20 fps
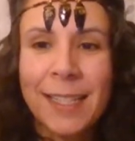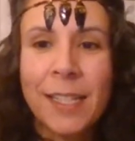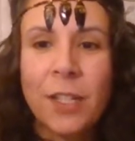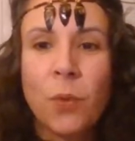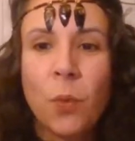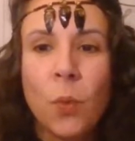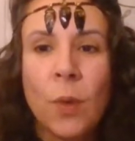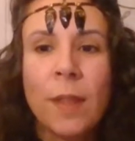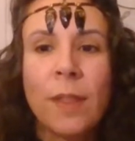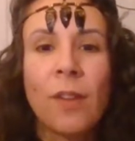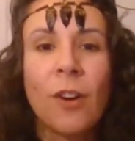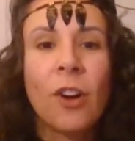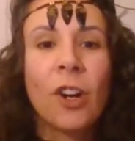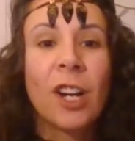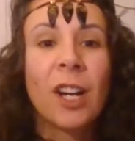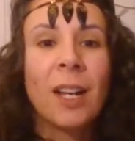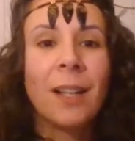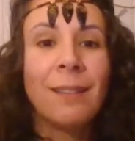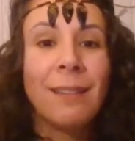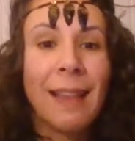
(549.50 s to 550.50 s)
with our
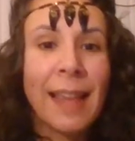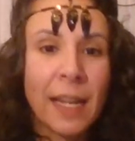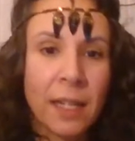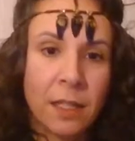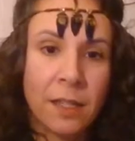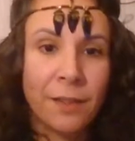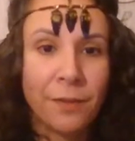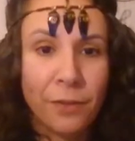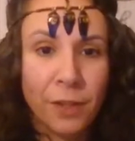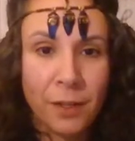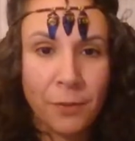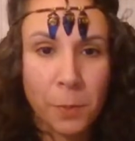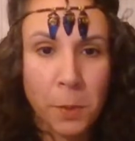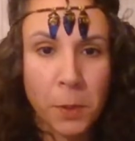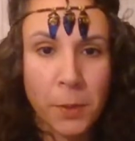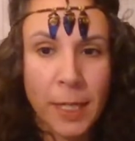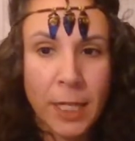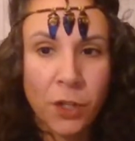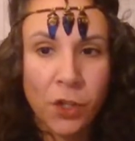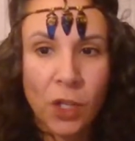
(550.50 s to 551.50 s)
collective
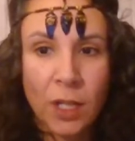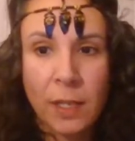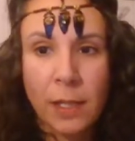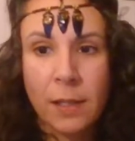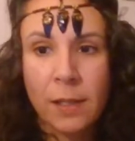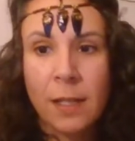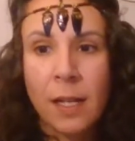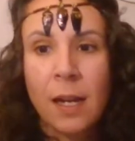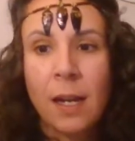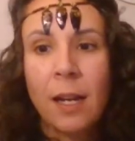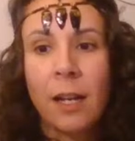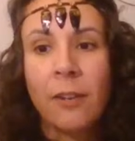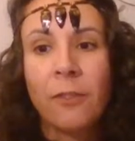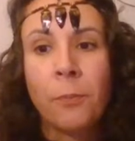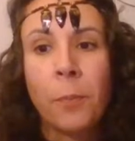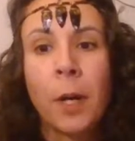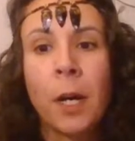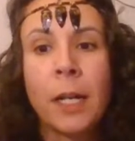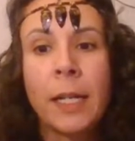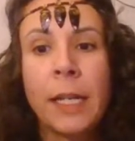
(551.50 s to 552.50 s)
liberations of
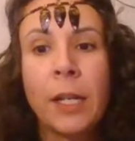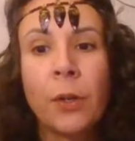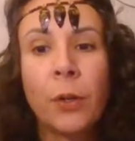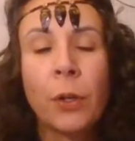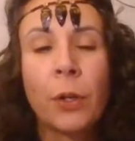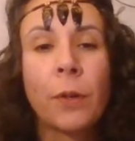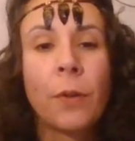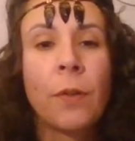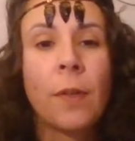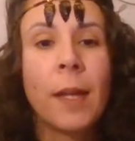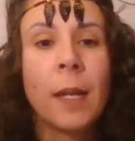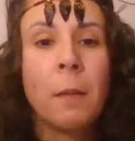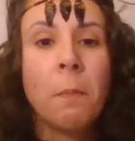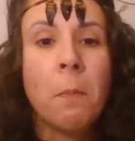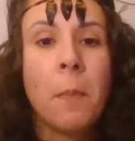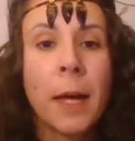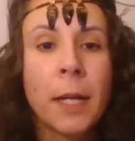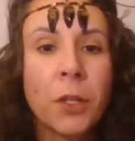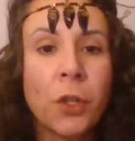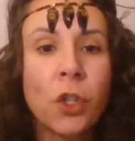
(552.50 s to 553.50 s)
body, earth, and
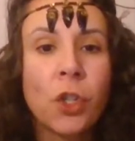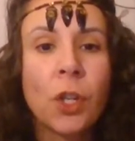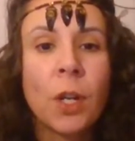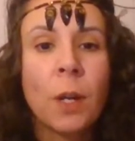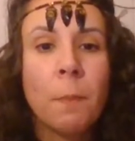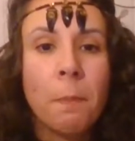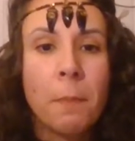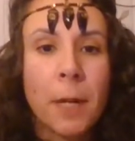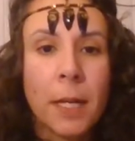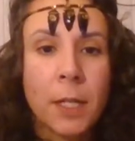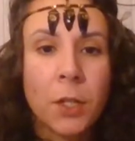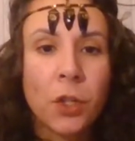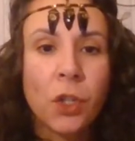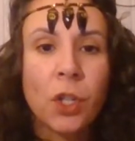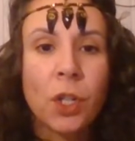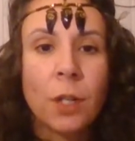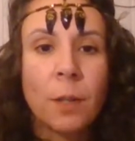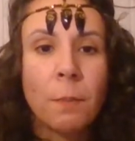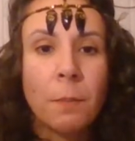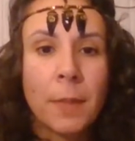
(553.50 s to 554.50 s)
much,
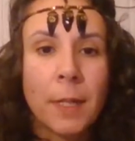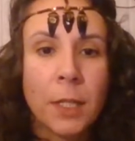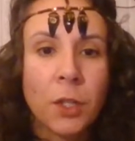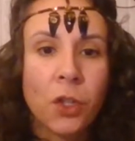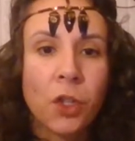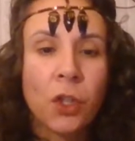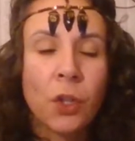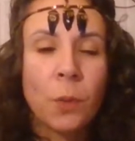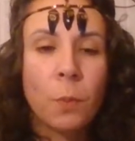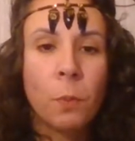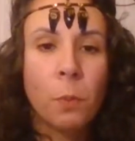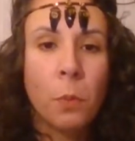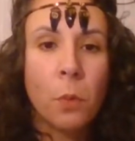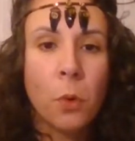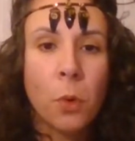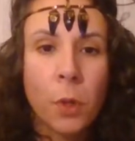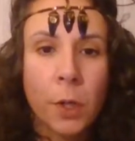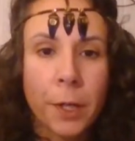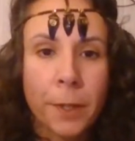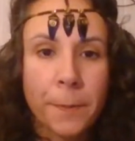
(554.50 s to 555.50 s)
much, much
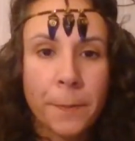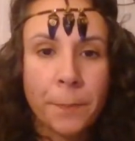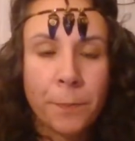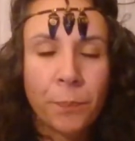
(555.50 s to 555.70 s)
more.